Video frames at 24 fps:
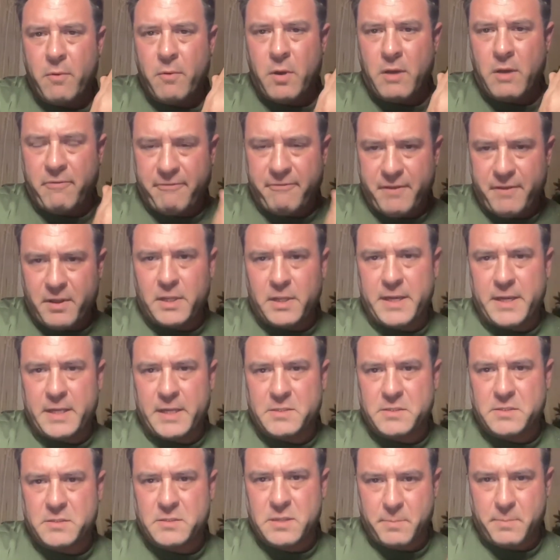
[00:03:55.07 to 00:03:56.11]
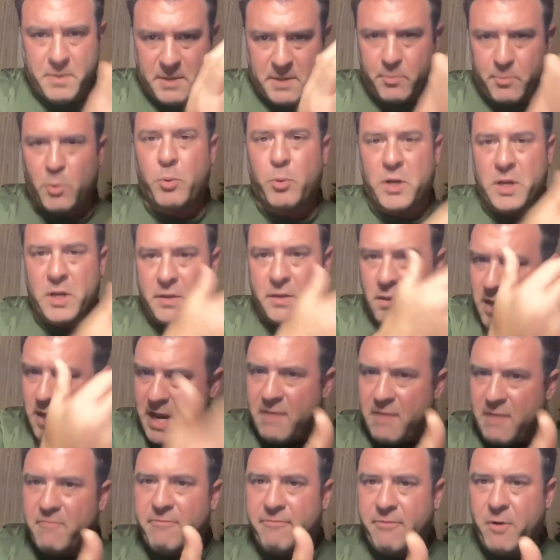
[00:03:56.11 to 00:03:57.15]
affiliates that people put in their
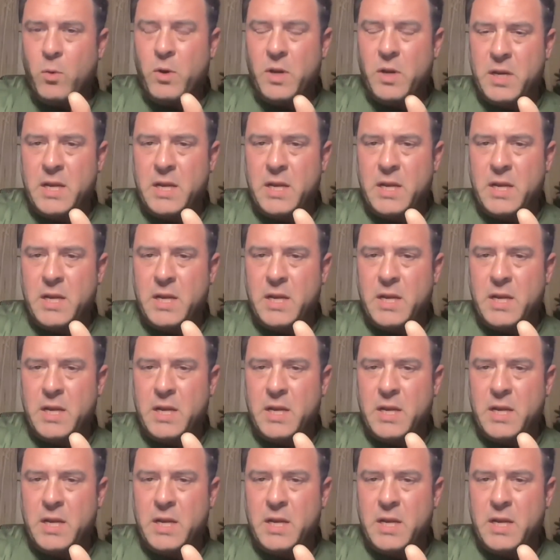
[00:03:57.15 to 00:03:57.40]
name, phone,